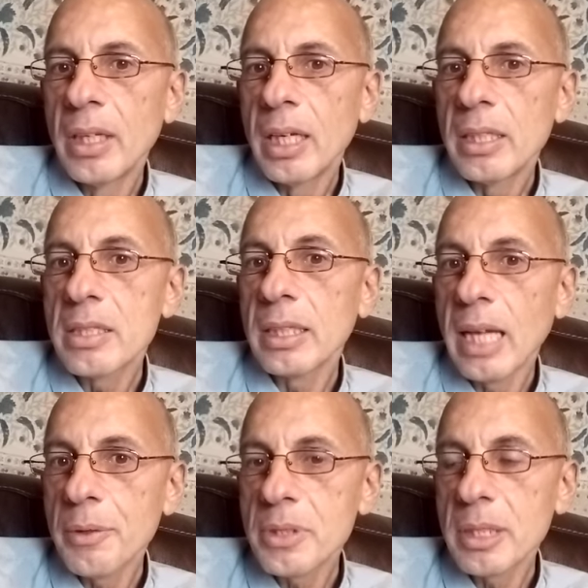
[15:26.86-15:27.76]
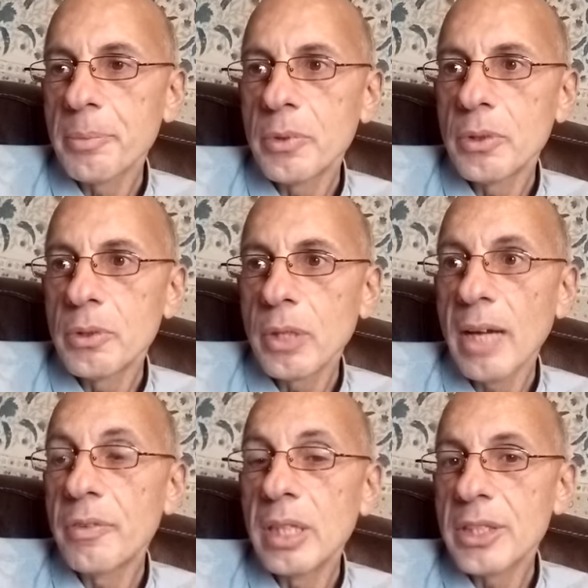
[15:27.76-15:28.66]
And this allows him to
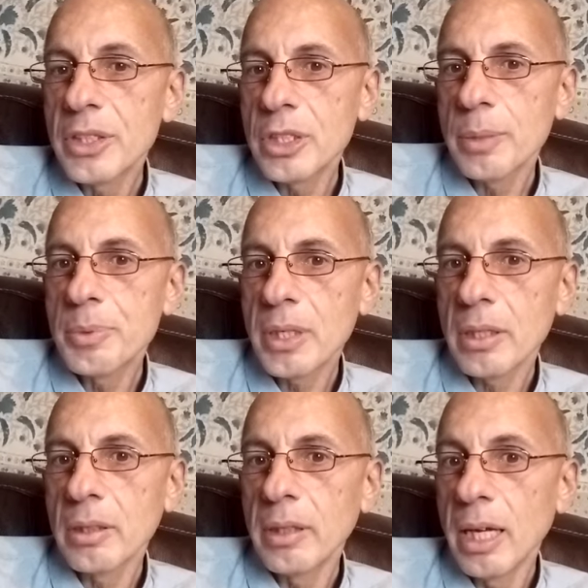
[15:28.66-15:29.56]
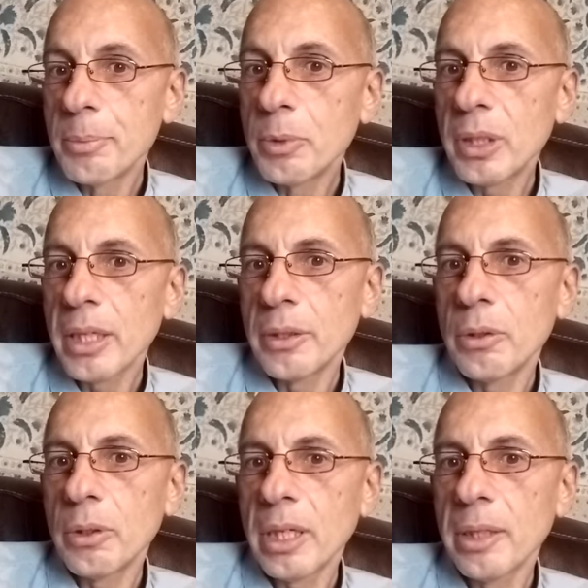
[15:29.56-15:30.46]
have relationships that are, I'm okay, you're
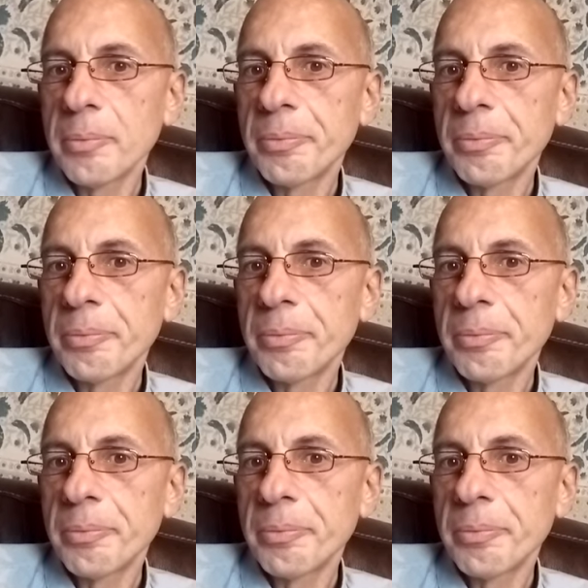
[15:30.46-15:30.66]
okay.